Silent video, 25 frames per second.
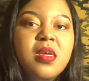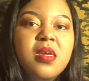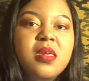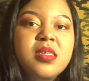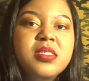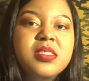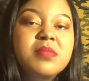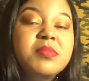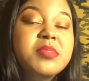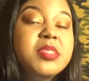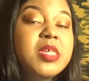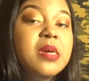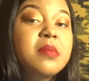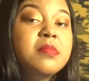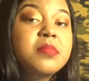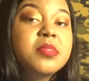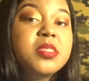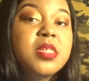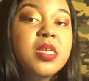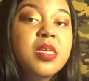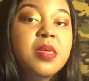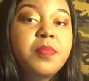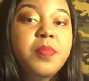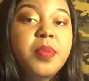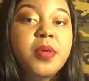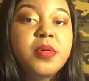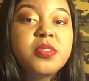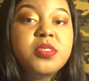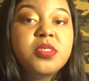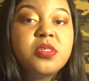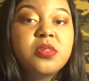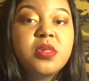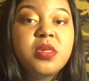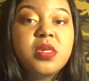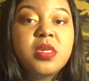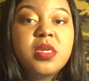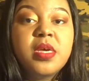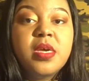sometimes they post
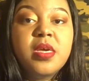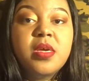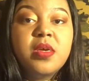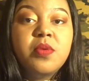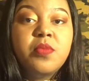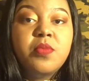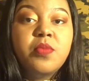on their like